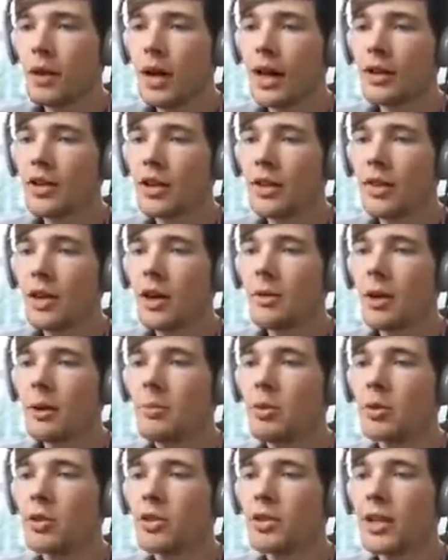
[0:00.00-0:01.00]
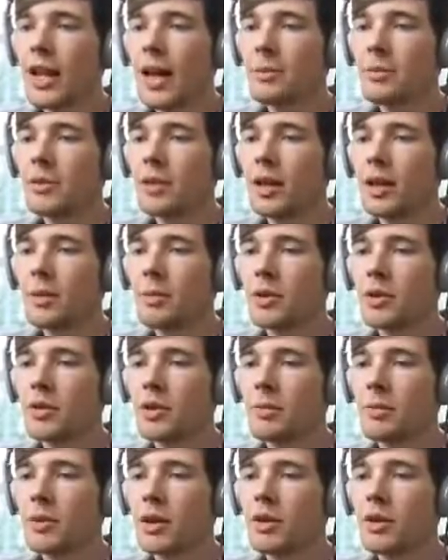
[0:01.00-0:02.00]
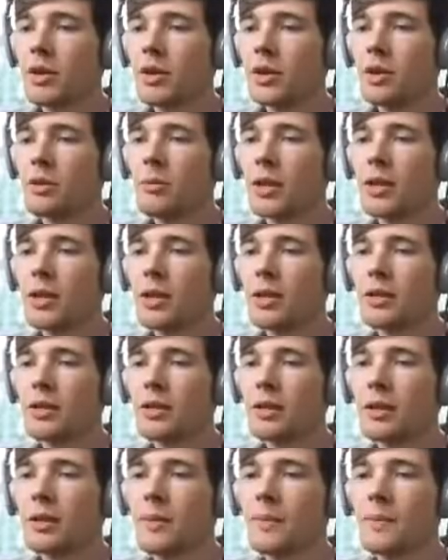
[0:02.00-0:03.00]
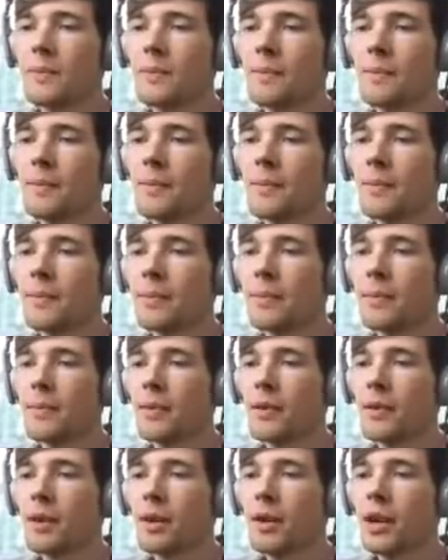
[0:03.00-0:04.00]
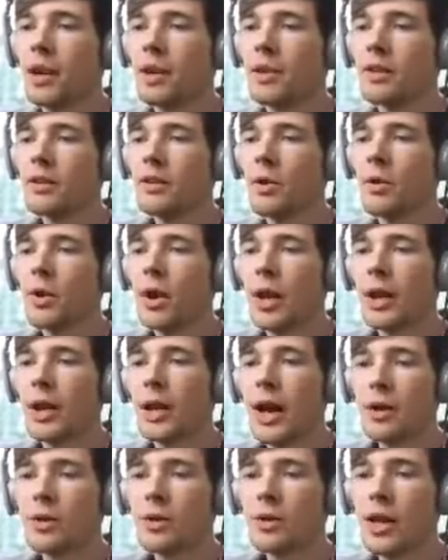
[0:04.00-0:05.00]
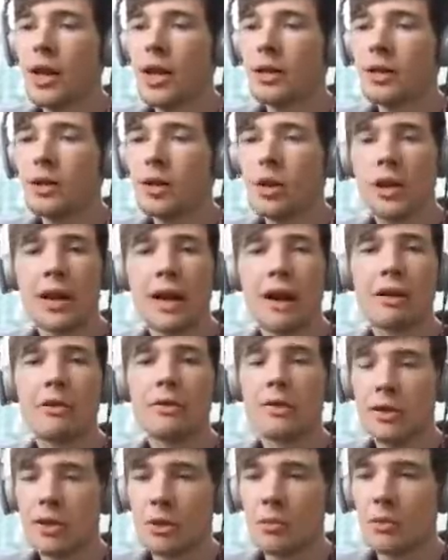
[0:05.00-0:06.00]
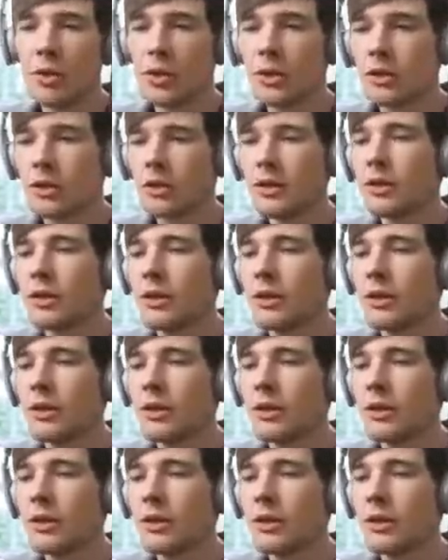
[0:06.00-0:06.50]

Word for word: Actually, I think I might put slabs there because they might look a little bit neater. I kind of don't like how stairs look now for some reason.